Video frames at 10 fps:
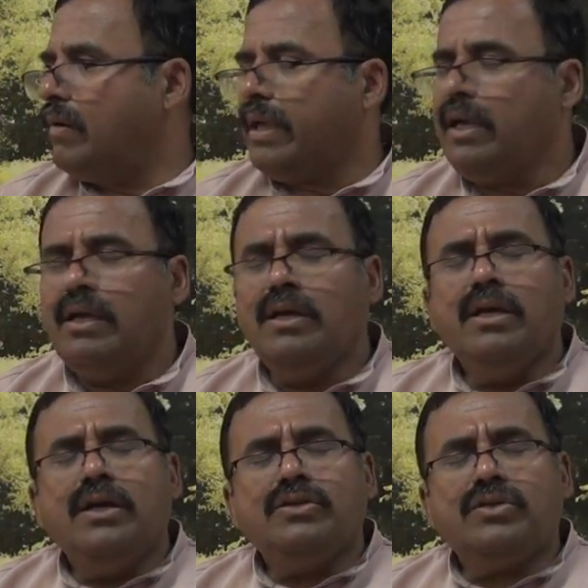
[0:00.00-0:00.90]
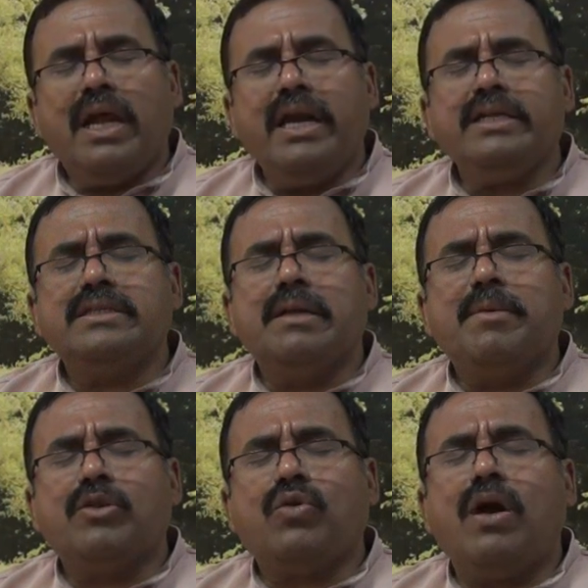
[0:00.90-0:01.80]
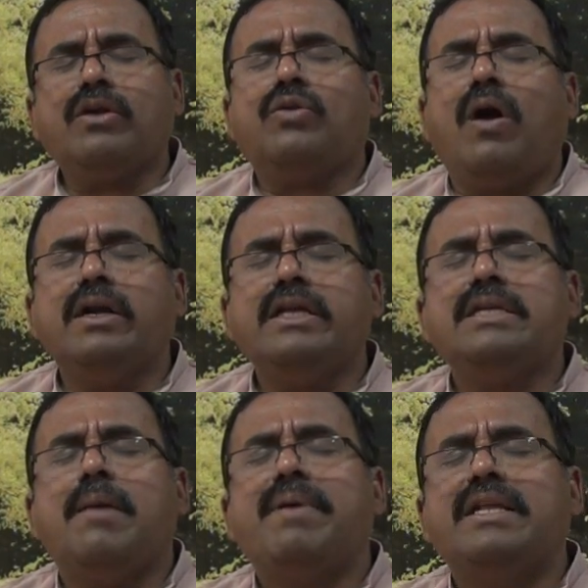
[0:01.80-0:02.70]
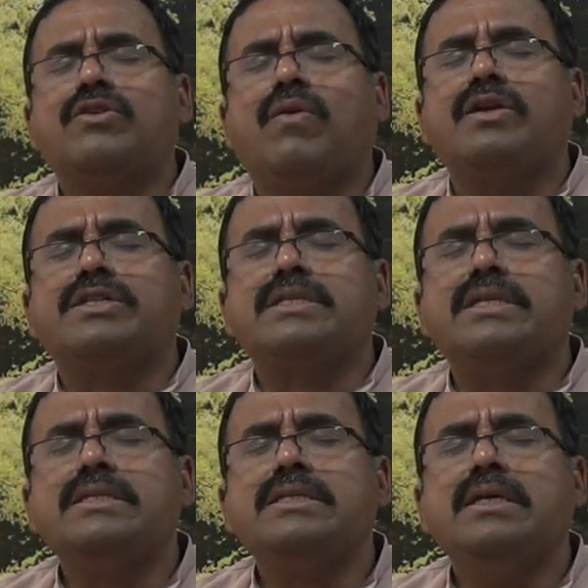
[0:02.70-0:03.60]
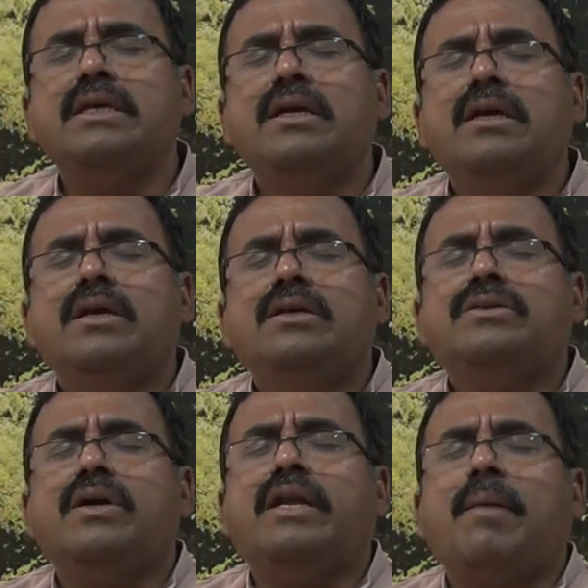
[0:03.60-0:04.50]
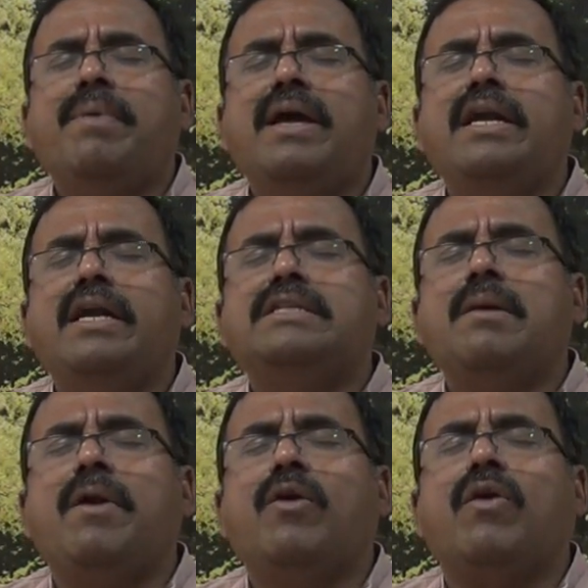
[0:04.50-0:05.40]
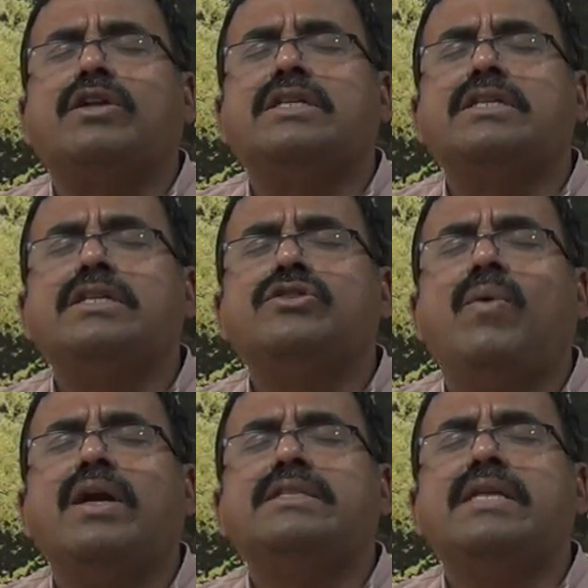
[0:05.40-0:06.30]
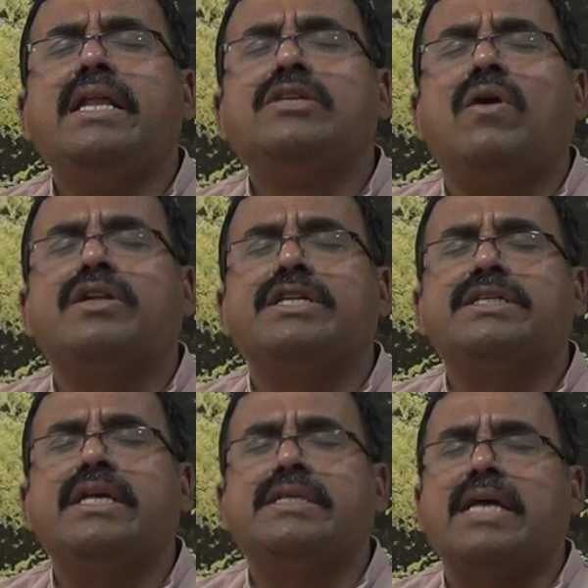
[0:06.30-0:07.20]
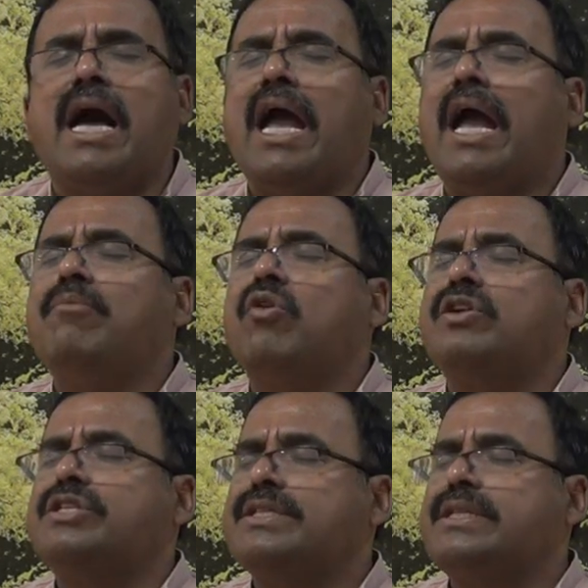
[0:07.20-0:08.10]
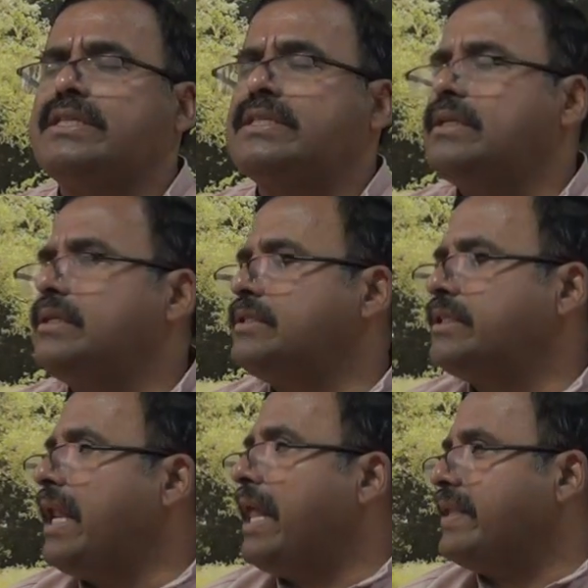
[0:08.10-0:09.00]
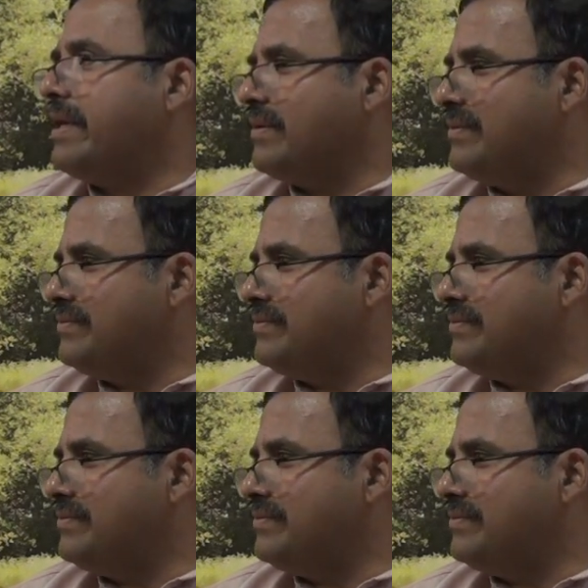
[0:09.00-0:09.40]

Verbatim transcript: Okay. So light is nothing but a thought. Thought is an appearance in consciousness. So it appeared and disappeared in consciousness. So what is there is consciousness. I am consciousness. Stay like that.